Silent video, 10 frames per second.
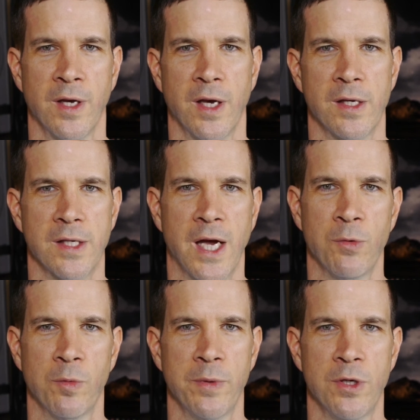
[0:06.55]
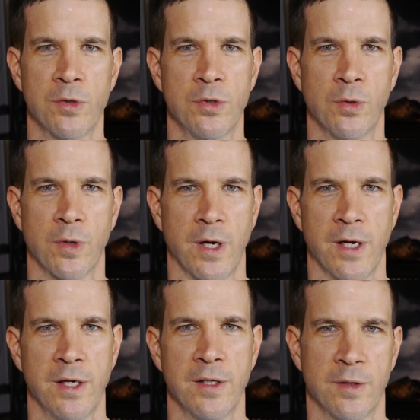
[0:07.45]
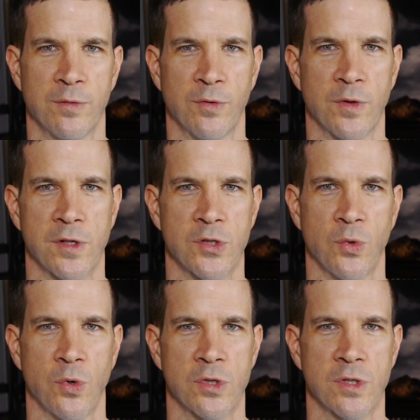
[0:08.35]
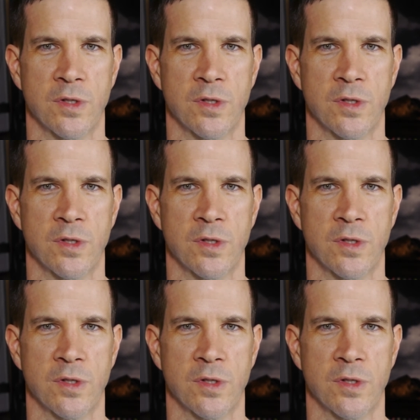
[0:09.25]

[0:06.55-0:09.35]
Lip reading: and I will be your tour guide for this course,